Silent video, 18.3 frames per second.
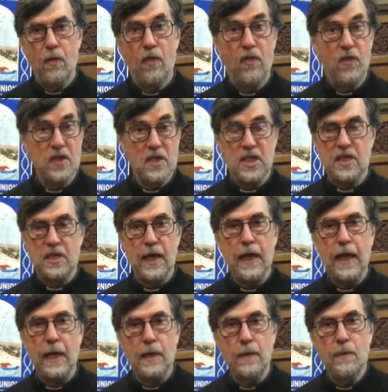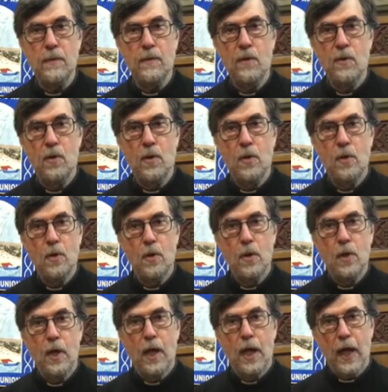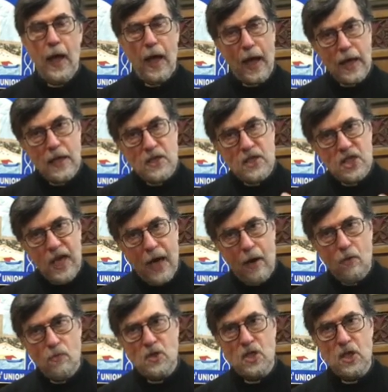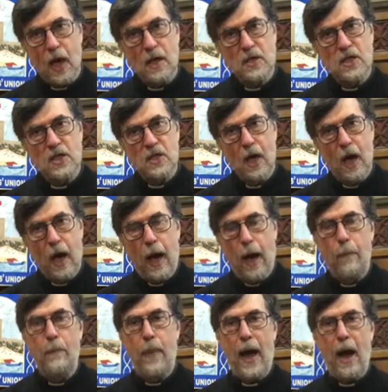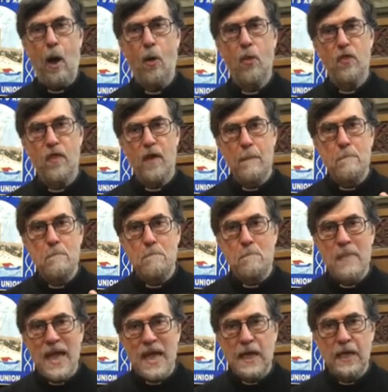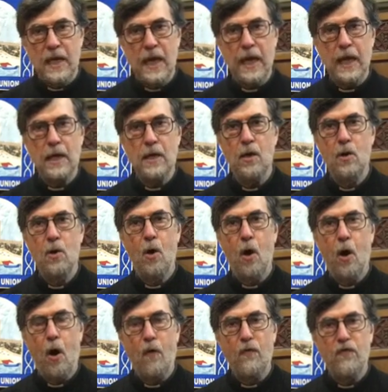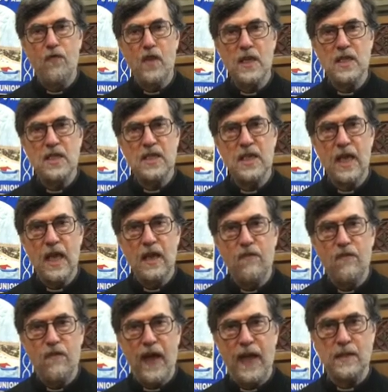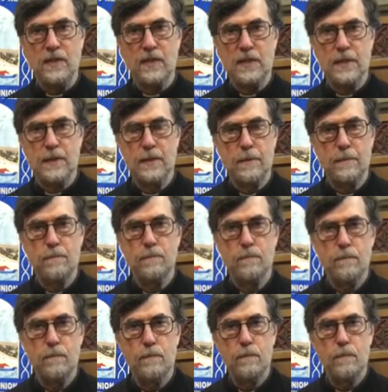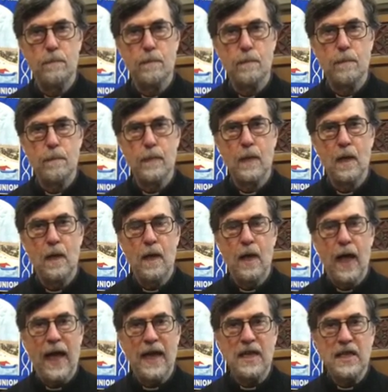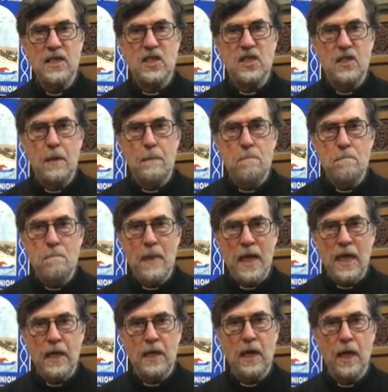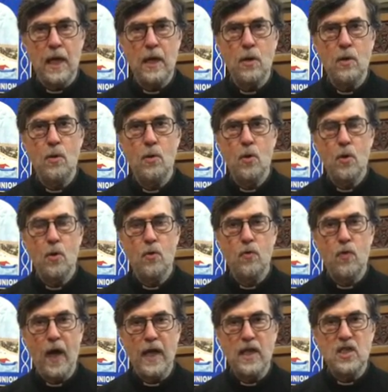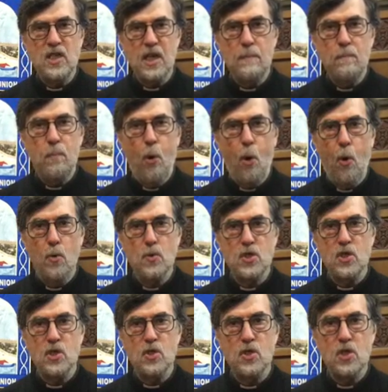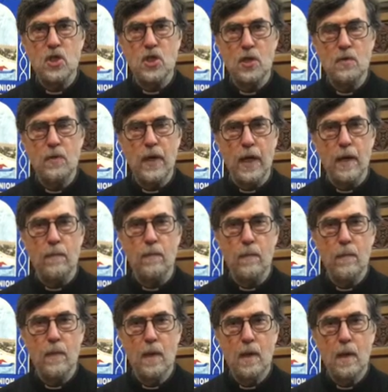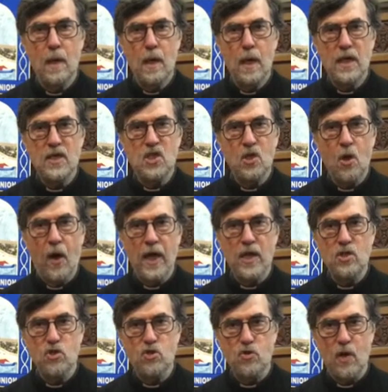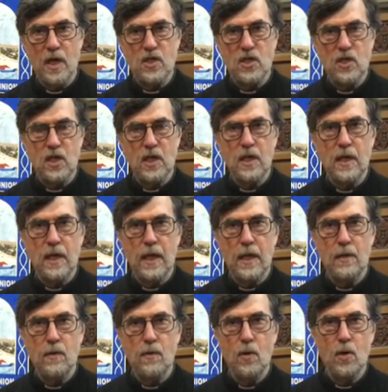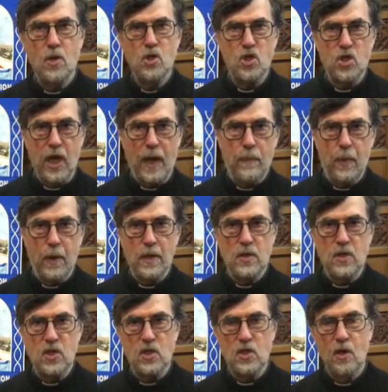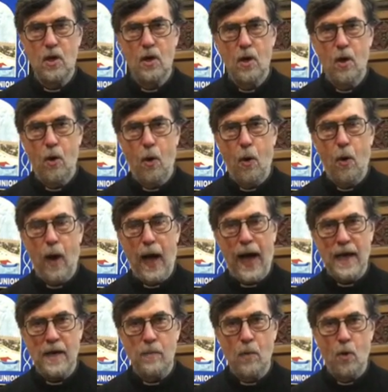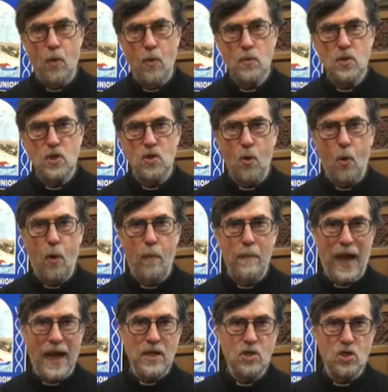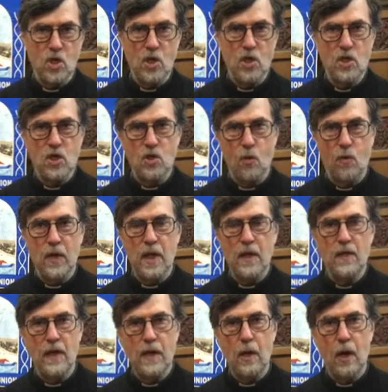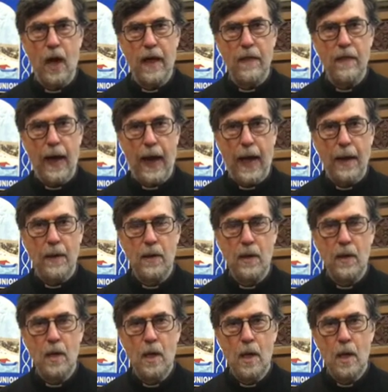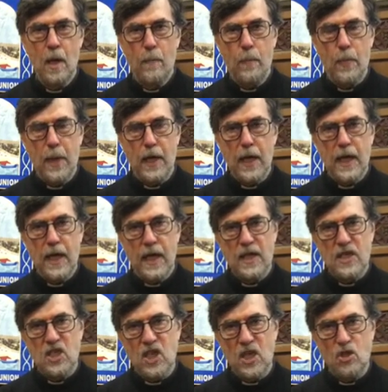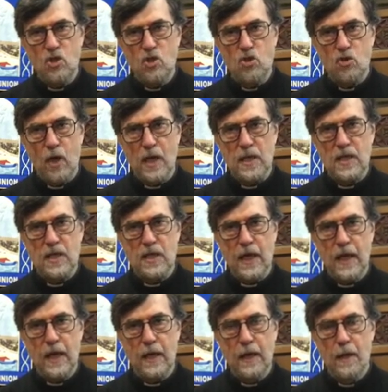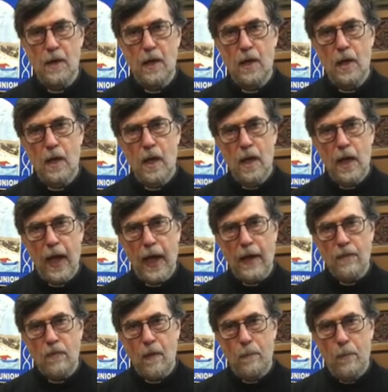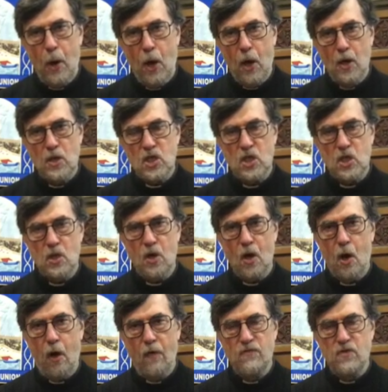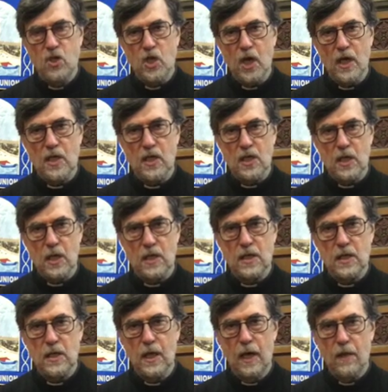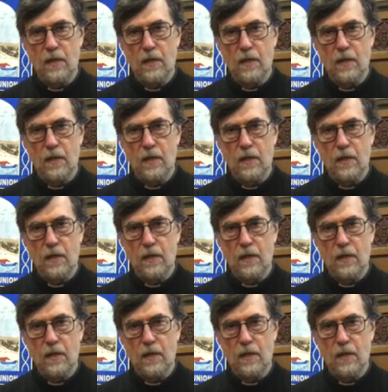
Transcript: the scene, he tells us about the meaning of this event. And it's the meaning that is important to him. He's not interested in shepherds or animals or mangers or anything like that, but he is interested in the person of Jesus